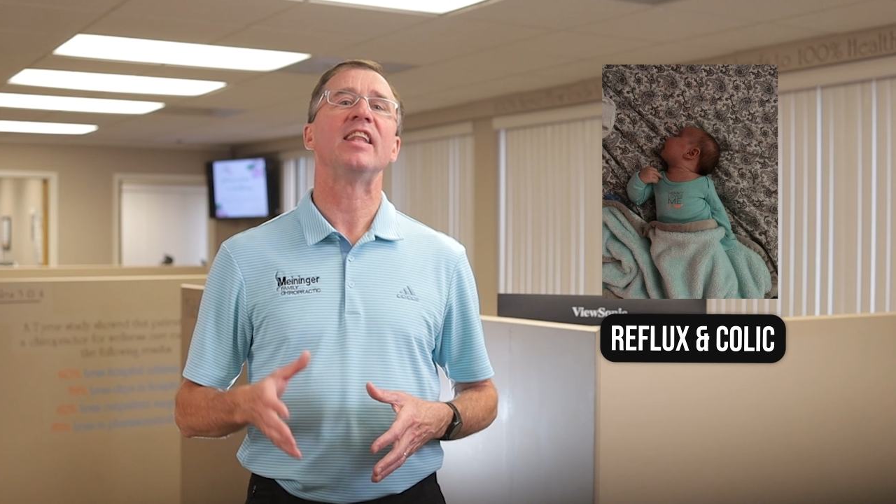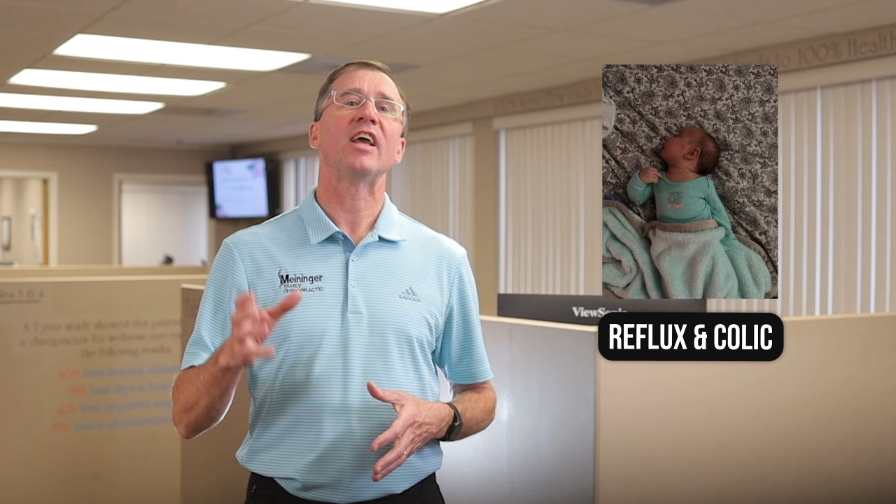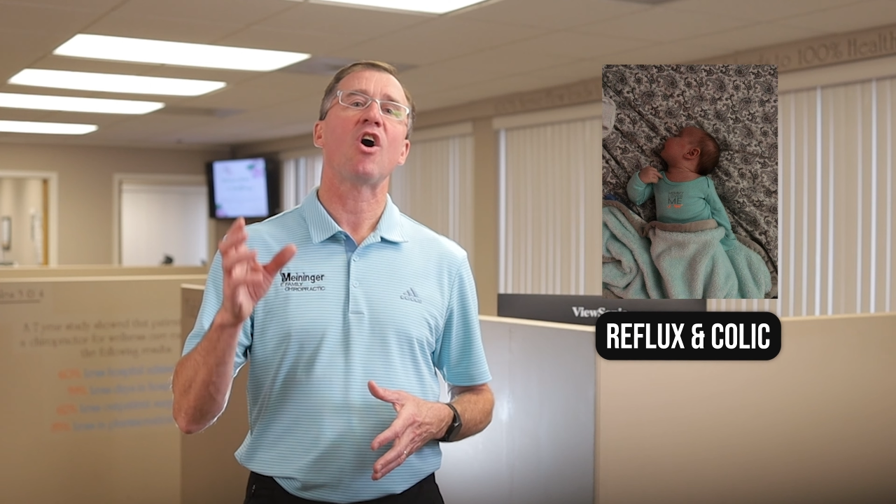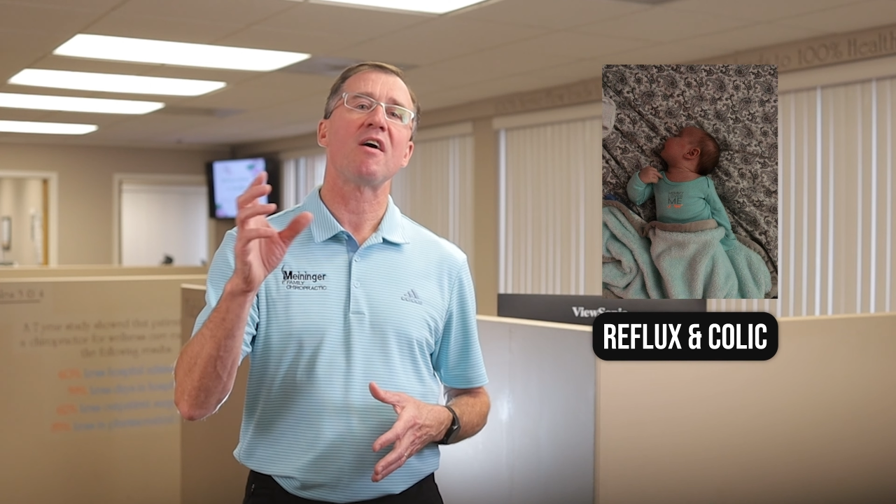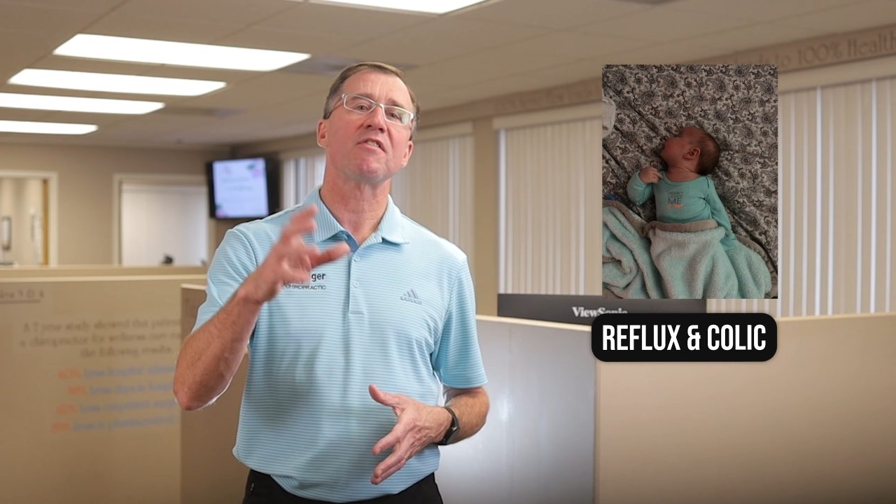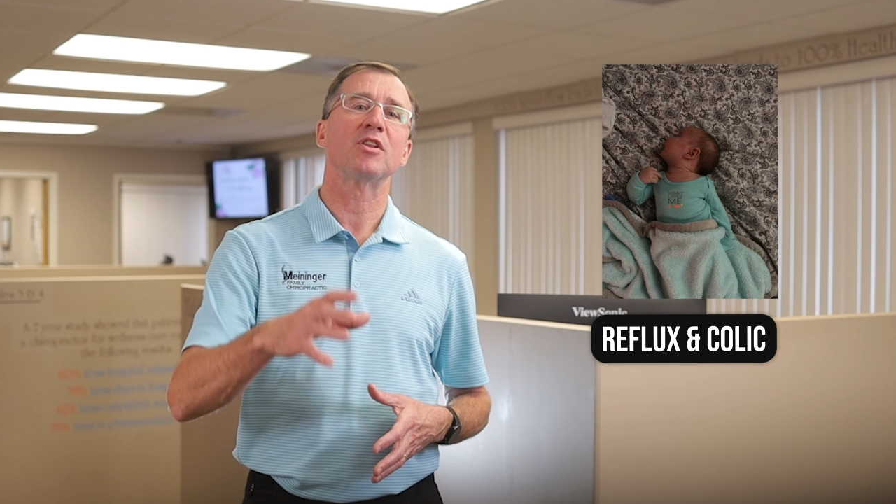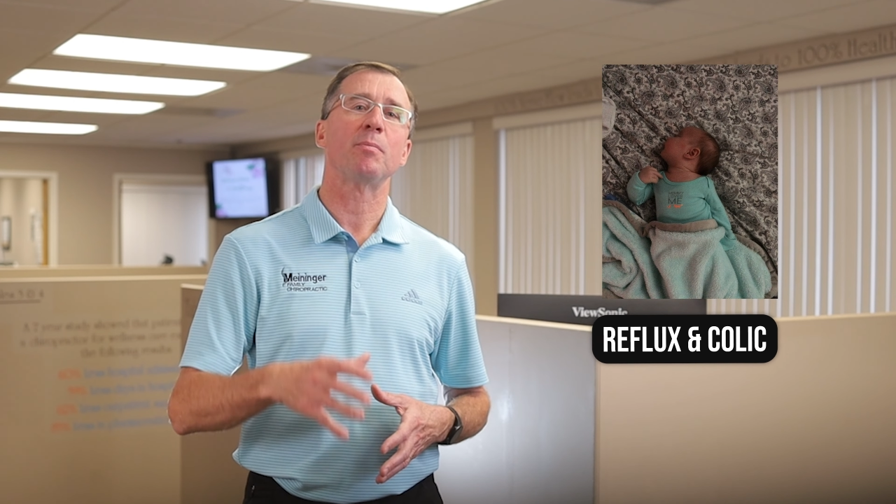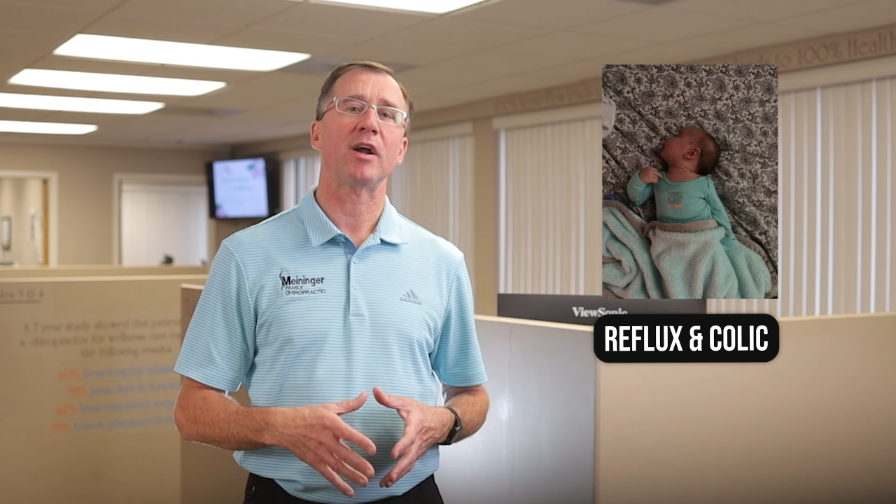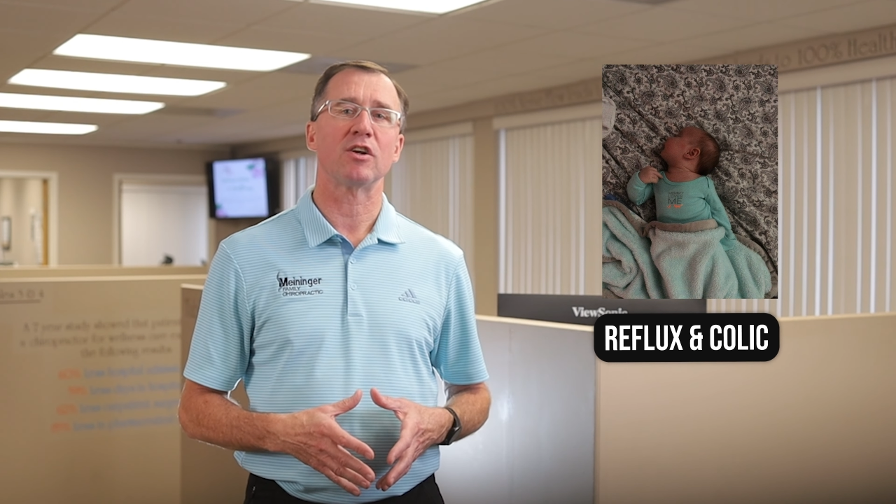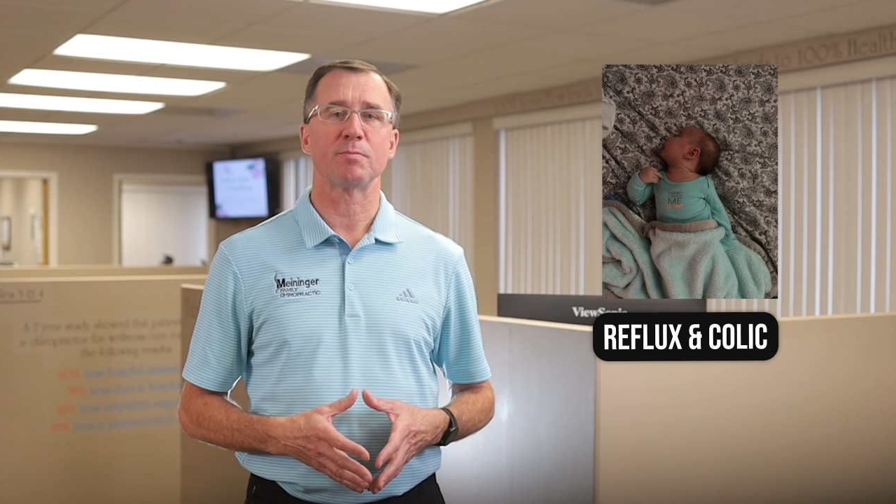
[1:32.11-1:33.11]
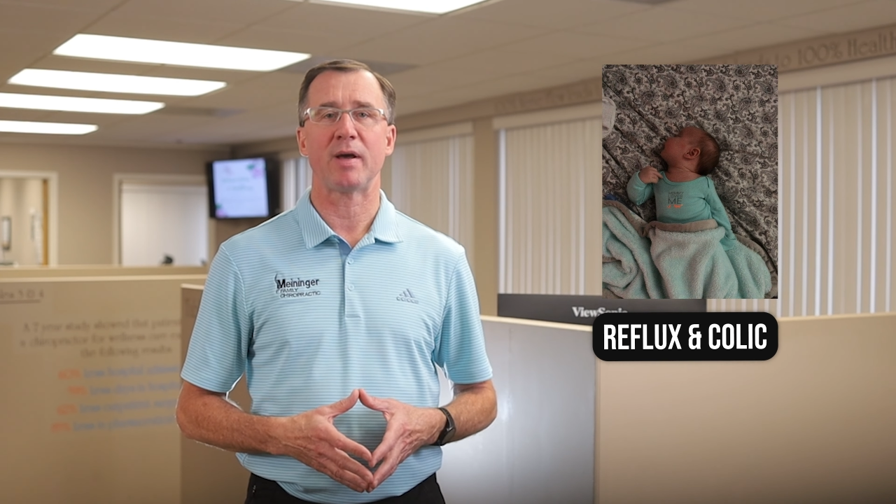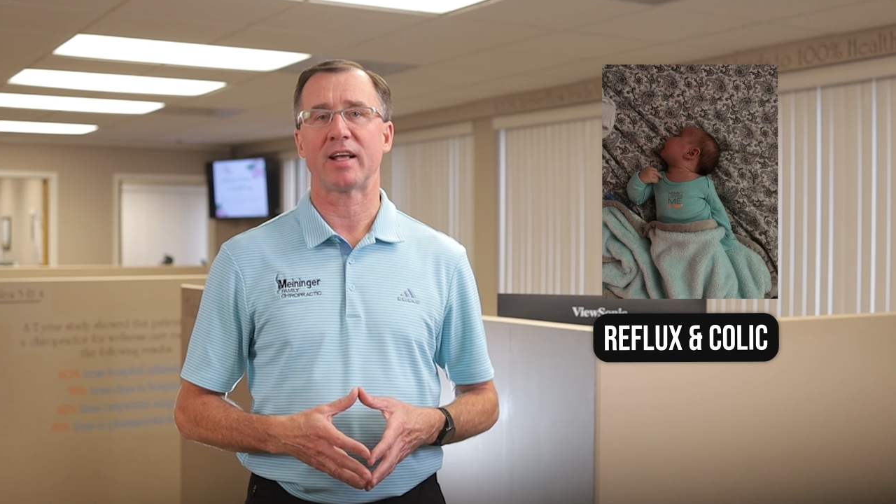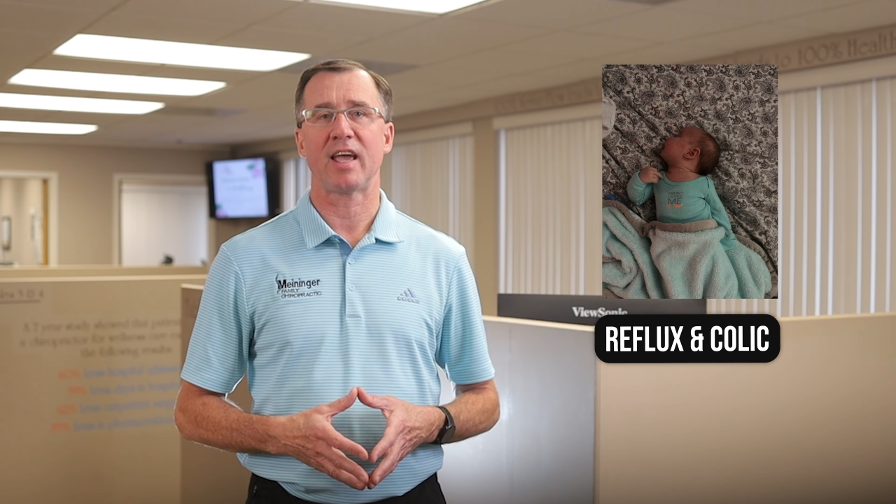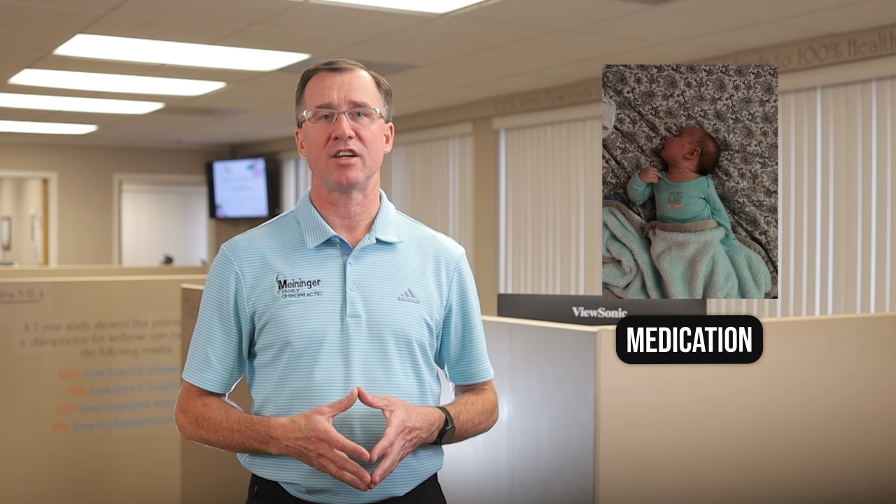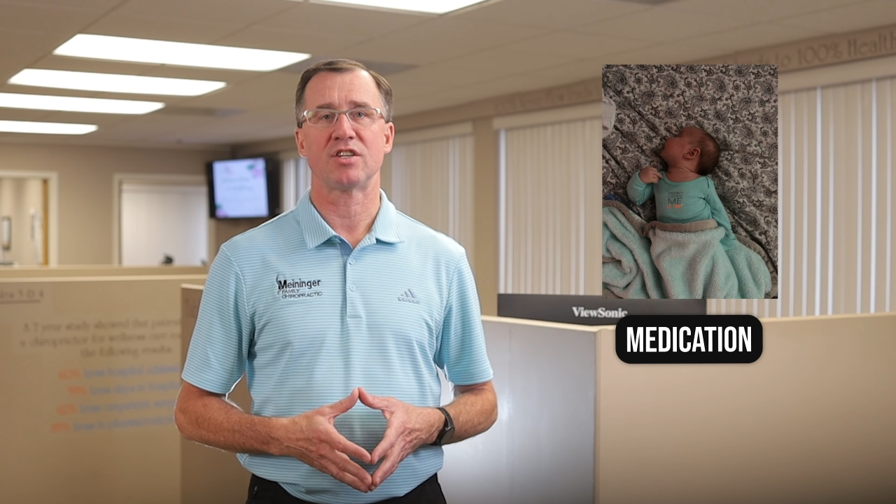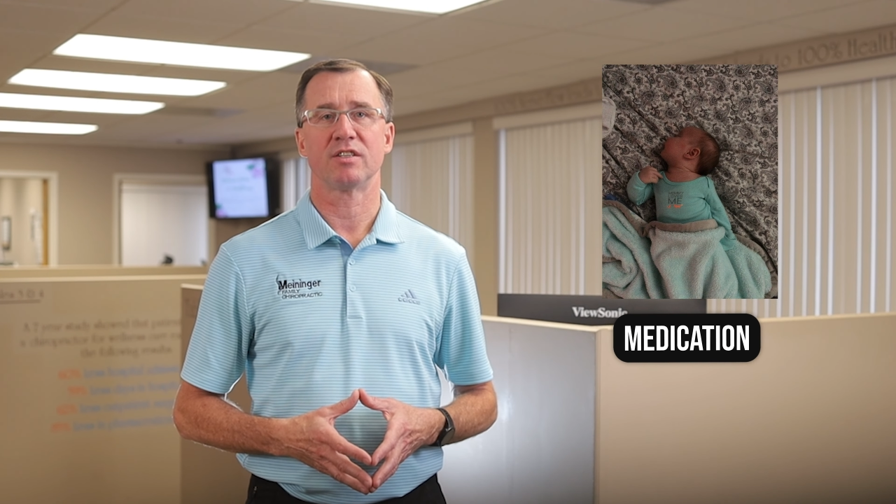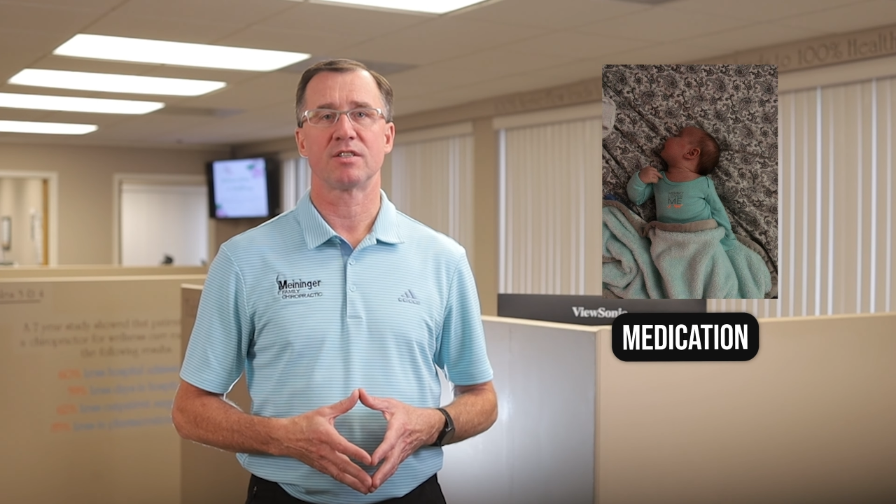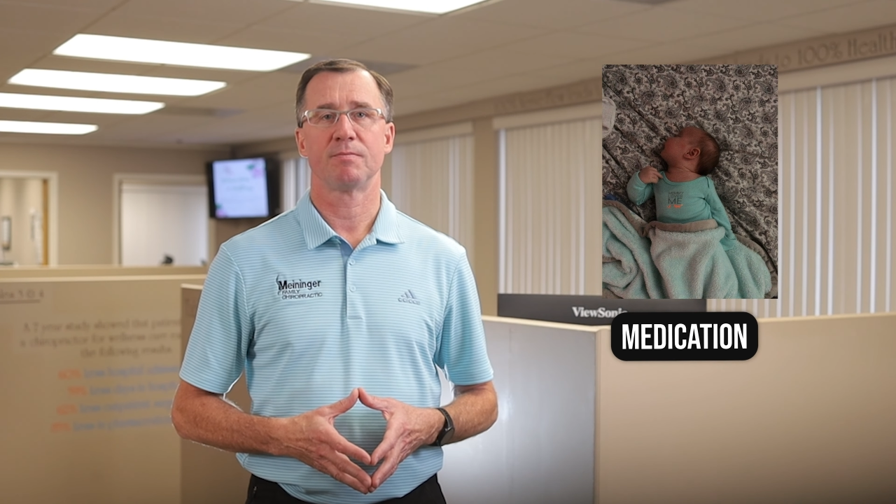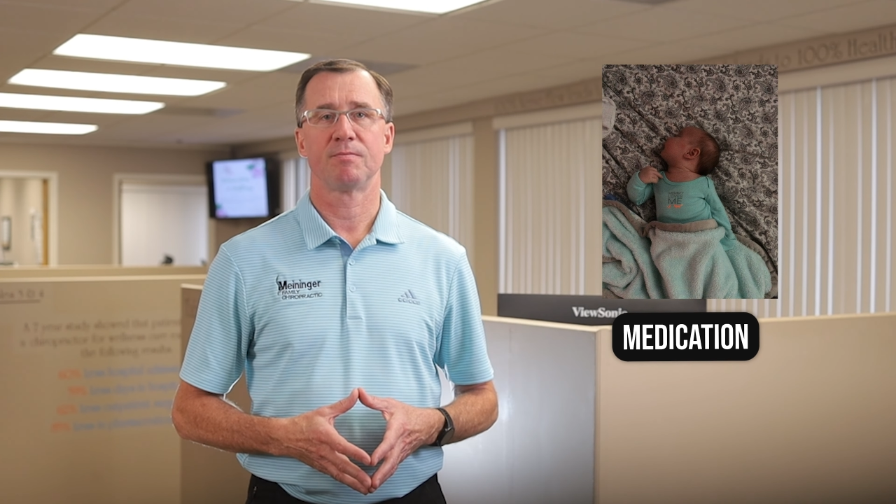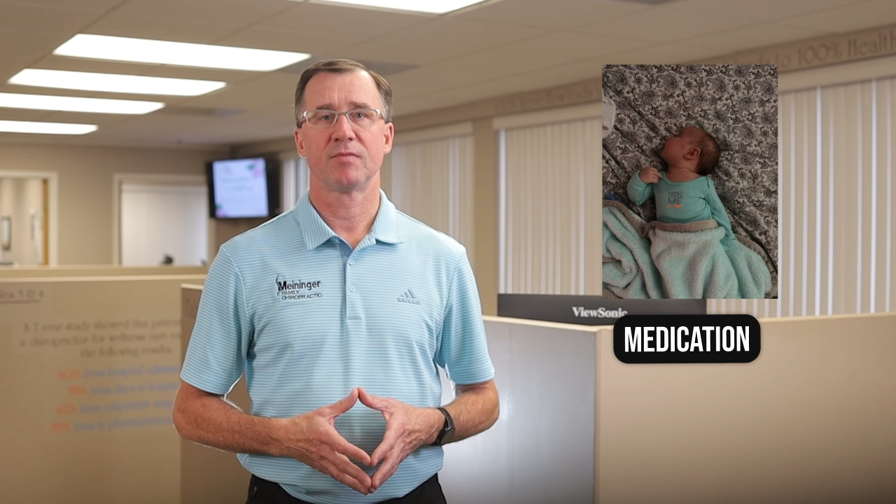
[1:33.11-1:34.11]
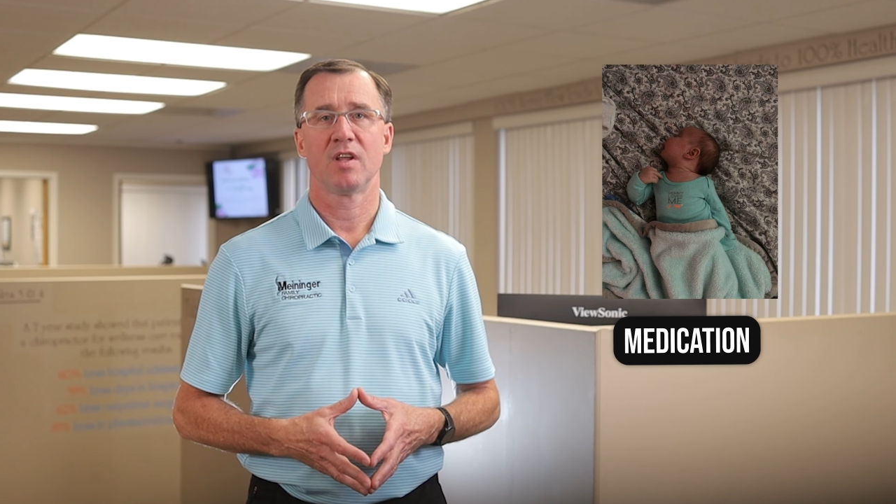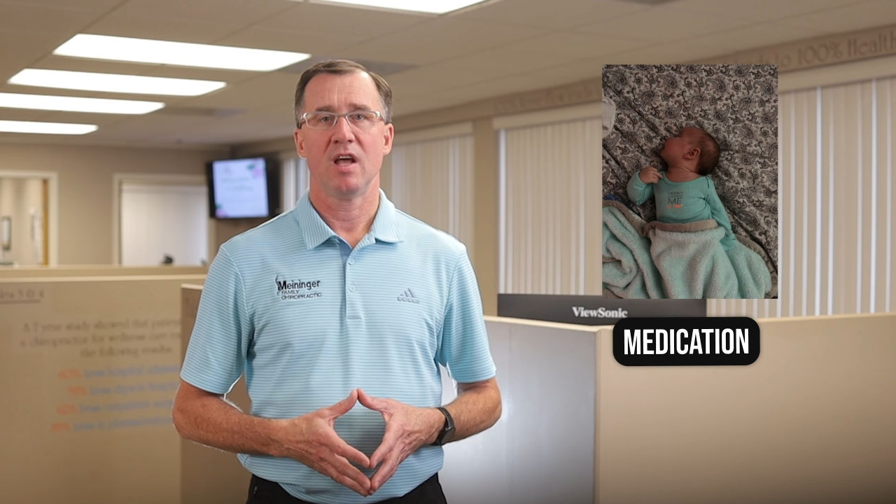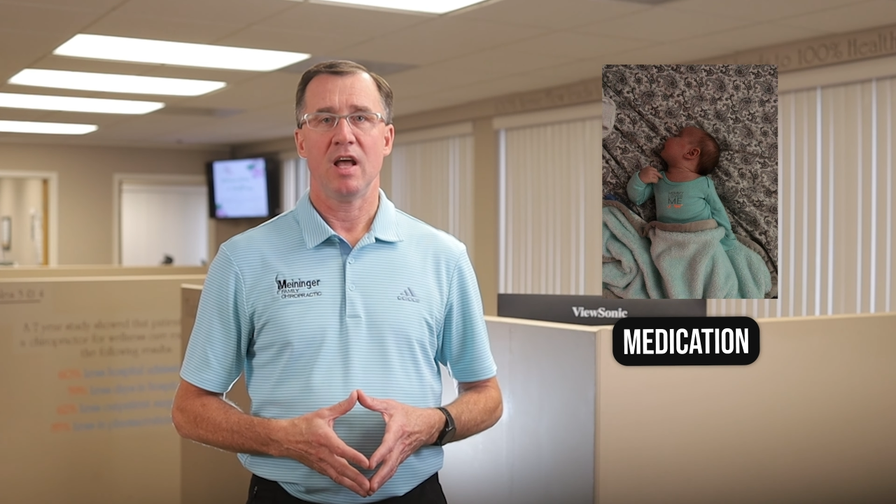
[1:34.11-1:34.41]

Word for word: and then they offered the parents medications.